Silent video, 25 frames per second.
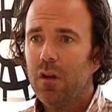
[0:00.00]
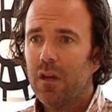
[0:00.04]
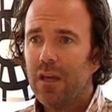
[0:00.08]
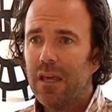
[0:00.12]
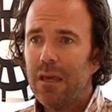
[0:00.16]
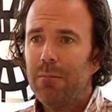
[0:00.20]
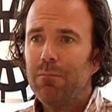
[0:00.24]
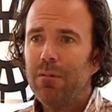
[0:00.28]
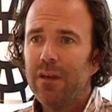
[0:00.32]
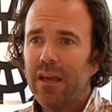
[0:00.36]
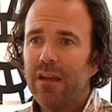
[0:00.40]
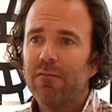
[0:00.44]

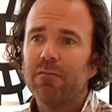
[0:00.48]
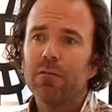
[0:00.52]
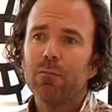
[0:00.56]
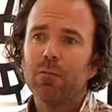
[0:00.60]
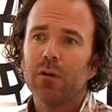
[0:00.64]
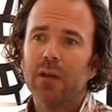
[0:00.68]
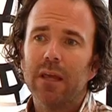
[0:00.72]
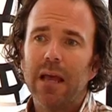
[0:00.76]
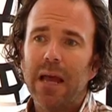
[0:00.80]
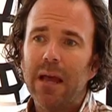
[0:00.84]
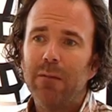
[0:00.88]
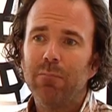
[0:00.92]
keeping
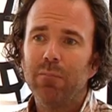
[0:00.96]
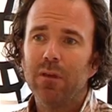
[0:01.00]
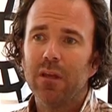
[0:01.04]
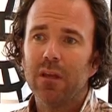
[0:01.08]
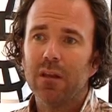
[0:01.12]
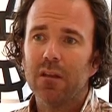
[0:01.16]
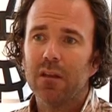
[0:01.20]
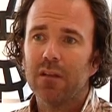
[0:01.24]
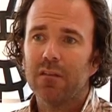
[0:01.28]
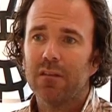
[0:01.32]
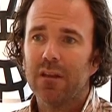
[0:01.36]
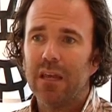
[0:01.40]
everybody happy
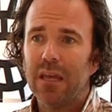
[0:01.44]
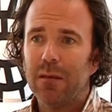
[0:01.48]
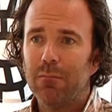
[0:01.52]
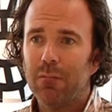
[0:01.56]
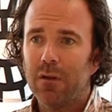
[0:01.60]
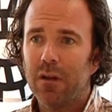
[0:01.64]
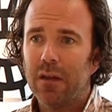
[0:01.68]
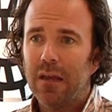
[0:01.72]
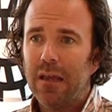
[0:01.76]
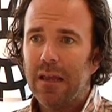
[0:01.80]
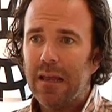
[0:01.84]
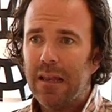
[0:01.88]
in the
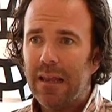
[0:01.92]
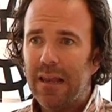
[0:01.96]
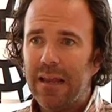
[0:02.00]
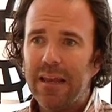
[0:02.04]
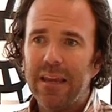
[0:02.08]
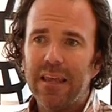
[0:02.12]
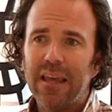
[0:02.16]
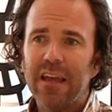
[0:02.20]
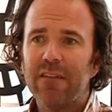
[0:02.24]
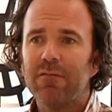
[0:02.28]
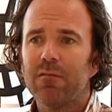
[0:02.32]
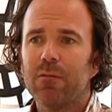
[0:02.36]
team and
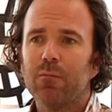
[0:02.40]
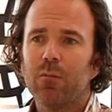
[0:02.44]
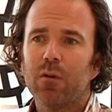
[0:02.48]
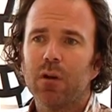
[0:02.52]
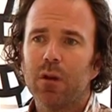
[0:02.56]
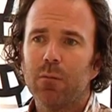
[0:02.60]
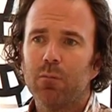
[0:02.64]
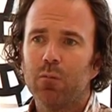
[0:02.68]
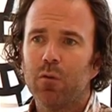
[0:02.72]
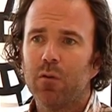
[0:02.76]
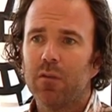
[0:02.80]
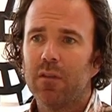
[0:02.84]
letting
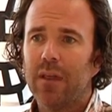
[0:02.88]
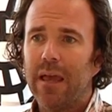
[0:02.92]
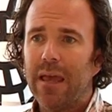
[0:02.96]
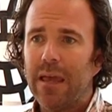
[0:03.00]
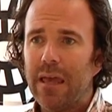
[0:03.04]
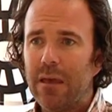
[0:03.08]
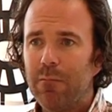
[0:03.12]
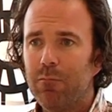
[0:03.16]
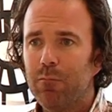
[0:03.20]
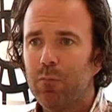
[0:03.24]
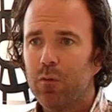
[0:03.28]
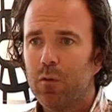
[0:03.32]
everybody put their
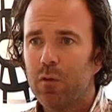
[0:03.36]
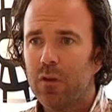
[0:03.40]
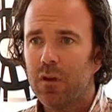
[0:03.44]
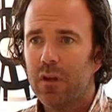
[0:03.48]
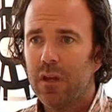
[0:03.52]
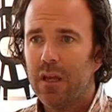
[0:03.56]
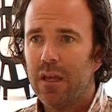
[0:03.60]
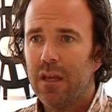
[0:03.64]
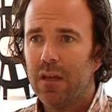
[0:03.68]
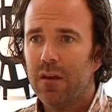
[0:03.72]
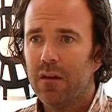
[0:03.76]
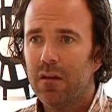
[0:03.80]
input
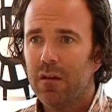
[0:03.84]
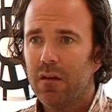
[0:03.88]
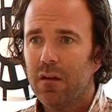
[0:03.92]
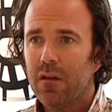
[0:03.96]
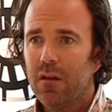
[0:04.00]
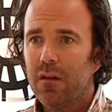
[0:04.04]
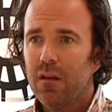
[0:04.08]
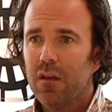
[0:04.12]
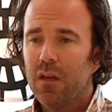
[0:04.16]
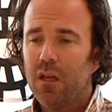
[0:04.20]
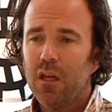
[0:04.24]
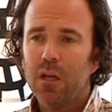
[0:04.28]
in,
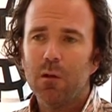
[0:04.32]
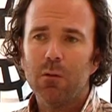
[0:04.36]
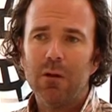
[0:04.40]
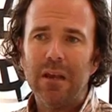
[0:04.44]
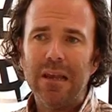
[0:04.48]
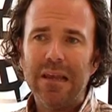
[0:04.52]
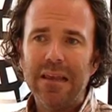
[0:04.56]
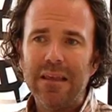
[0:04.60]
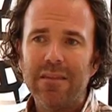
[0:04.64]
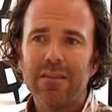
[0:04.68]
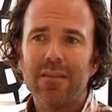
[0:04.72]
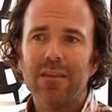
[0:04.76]

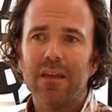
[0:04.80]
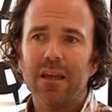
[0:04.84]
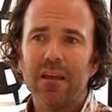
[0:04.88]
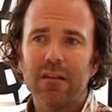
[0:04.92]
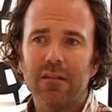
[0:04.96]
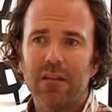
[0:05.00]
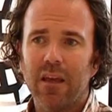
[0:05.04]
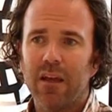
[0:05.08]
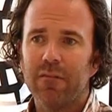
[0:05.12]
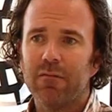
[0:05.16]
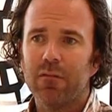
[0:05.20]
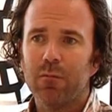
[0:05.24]
and
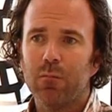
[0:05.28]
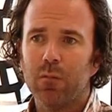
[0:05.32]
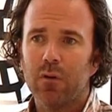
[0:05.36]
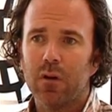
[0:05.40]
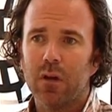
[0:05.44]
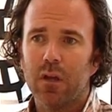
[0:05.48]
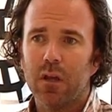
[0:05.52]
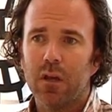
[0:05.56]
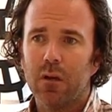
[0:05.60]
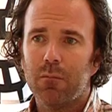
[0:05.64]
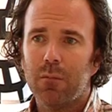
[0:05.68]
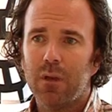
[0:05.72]
listening to
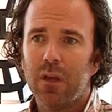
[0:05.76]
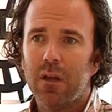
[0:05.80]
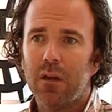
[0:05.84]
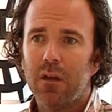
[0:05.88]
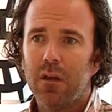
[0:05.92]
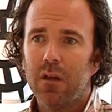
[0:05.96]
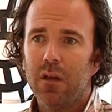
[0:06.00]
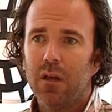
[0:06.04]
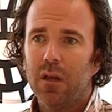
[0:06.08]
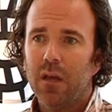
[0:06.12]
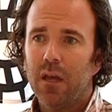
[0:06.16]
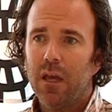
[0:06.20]
everybody. I mean,
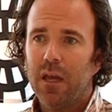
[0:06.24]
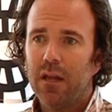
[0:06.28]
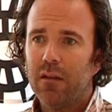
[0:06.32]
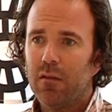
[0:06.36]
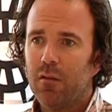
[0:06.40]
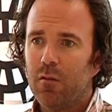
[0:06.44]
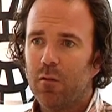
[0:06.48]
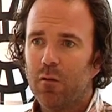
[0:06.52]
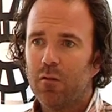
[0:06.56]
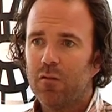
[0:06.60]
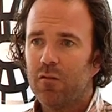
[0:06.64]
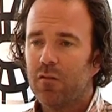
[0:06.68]

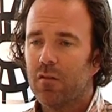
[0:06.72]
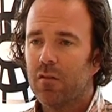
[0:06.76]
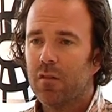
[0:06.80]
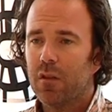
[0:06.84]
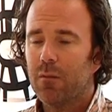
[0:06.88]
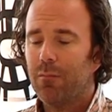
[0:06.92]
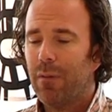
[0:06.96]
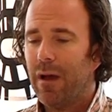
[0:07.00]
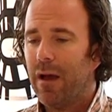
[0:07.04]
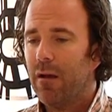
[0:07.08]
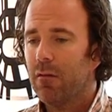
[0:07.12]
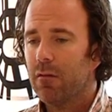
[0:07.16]
it's not
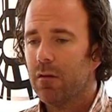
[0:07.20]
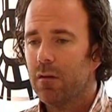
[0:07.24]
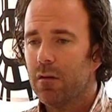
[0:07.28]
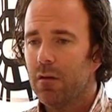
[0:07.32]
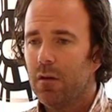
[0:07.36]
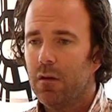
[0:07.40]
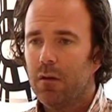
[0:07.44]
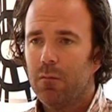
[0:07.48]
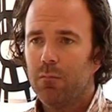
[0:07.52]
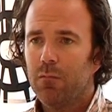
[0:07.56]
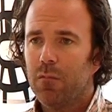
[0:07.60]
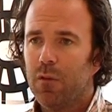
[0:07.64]
just about
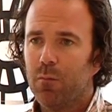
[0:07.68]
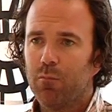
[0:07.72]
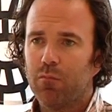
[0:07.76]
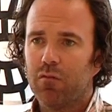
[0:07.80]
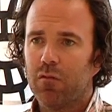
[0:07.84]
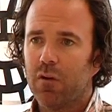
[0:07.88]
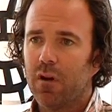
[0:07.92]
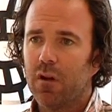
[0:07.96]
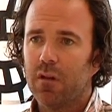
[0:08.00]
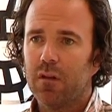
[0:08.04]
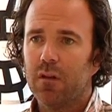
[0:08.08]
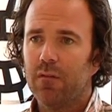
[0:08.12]
the
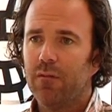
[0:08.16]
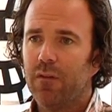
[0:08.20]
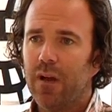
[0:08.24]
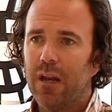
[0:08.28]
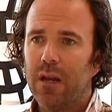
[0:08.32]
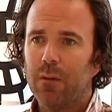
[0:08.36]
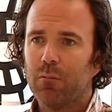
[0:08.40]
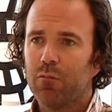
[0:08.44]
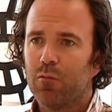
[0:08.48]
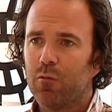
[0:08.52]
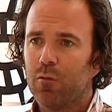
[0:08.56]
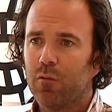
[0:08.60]
product
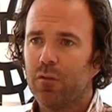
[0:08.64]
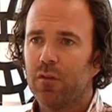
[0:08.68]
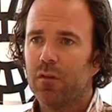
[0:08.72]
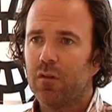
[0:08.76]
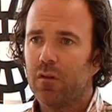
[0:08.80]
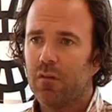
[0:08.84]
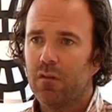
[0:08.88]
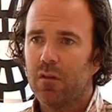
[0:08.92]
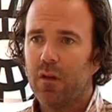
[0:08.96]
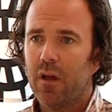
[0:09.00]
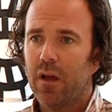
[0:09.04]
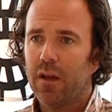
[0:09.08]
developer or the
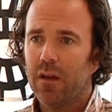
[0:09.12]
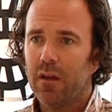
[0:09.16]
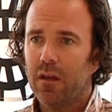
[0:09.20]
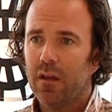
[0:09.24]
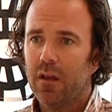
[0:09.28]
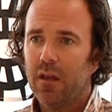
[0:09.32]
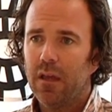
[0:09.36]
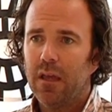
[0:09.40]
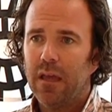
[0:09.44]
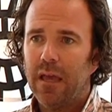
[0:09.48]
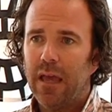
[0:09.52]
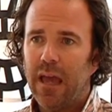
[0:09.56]

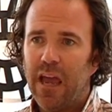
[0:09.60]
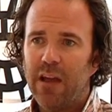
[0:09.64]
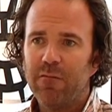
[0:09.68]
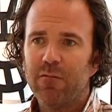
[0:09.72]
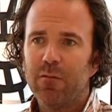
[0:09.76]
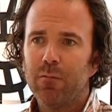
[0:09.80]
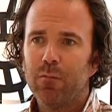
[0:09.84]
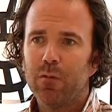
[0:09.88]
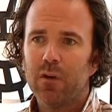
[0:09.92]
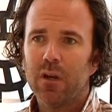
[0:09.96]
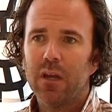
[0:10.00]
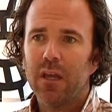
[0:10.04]
designer.
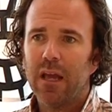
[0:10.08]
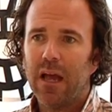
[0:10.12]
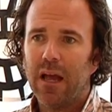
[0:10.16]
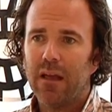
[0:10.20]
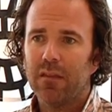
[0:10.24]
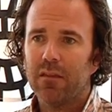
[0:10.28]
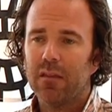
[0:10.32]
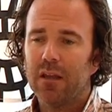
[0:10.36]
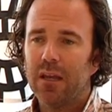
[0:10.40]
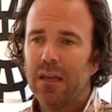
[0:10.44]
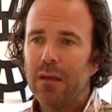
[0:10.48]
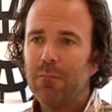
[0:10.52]
Everybody
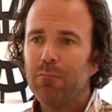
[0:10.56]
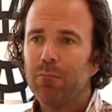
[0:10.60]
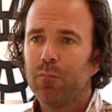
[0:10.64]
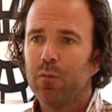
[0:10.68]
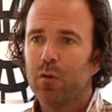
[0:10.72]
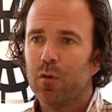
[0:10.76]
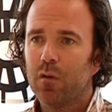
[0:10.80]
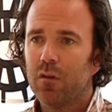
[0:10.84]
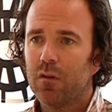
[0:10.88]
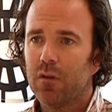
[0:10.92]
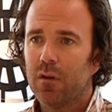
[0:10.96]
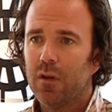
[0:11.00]
has an
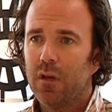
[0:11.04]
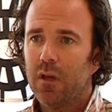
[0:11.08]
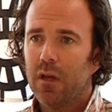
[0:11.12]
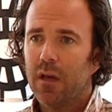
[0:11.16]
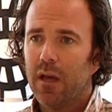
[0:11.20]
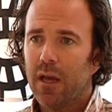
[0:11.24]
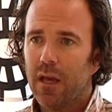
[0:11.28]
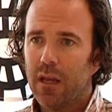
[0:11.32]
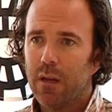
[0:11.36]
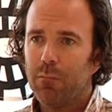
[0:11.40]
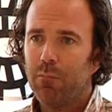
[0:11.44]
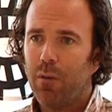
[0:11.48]
input
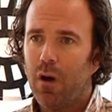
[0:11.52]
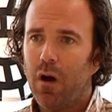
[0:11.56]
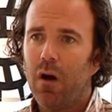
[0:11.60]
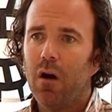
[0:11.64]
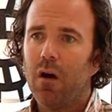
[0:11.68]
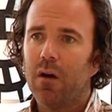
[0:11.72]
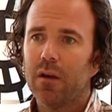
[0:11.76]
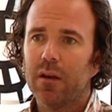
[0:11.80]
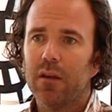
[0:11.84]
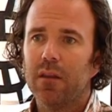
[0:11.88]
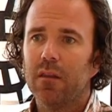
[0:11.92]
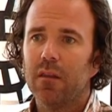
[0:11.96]
and a
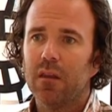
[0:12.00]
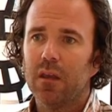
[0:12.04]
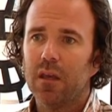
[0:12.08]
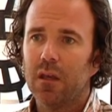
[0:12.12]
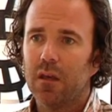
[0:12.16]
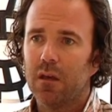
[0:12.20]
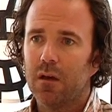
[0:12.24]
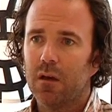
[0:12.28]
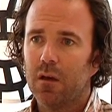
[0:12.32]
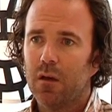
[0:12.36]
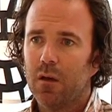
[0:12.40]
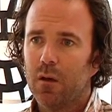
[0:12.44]
part in
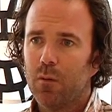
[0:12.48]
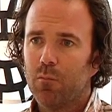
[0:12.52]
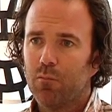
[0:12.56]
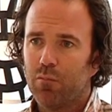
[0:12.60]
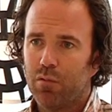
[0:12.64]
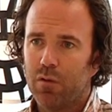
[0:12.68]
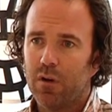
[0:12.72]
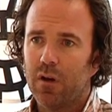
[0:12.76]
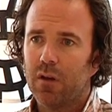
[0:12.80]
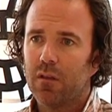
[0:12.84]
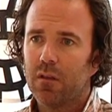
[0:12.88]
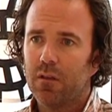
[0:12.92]
the
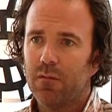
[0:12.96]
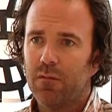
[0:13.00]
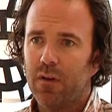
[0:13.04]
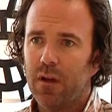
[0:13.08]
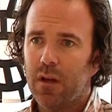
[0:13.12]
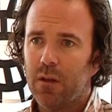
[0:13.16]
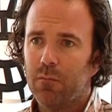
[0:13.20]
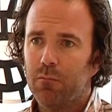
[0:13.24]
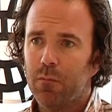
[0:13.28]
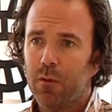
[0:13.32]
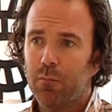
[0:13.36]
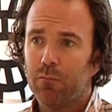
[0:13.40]
product
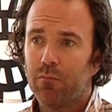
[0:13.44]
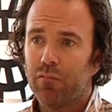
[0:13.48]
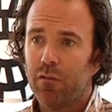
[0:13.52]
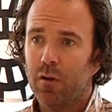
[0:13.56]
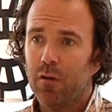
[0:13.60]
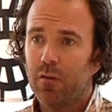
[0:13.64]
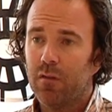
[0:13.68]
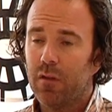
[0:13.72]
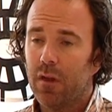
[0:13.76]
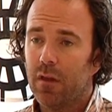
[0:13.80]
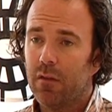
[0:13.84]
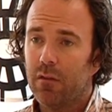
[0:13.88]
development
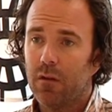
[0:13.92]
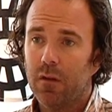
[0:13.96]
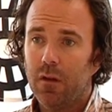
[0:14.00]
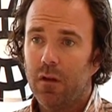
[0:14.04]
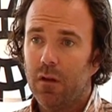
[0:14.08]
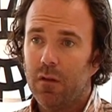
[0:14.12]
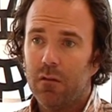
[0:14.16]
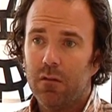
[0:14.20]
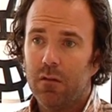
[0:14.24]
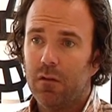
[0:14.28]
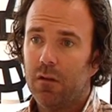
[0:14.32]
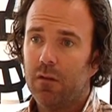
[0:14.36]
process
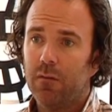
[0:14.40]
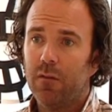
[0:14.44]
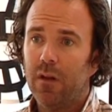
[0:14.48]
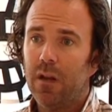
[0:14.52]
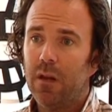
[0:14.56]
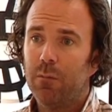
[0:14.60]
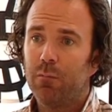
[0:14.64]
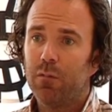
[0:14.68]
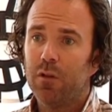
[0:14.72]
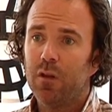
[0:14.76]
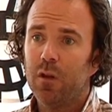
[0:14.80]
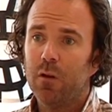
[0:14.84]
to
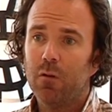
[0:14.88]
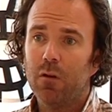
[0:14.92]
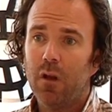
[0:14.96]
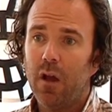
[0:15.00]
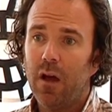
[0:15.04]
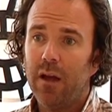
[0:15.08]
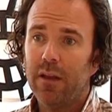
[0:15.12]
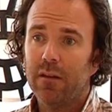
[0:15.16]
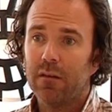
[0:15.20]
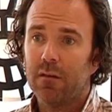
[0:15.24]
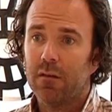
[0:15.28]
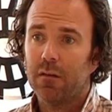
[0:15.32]
develop a new
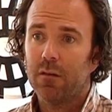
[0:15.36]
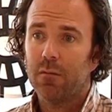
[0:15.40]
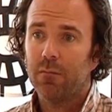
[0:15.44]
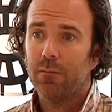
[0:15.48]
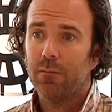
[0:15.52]
light.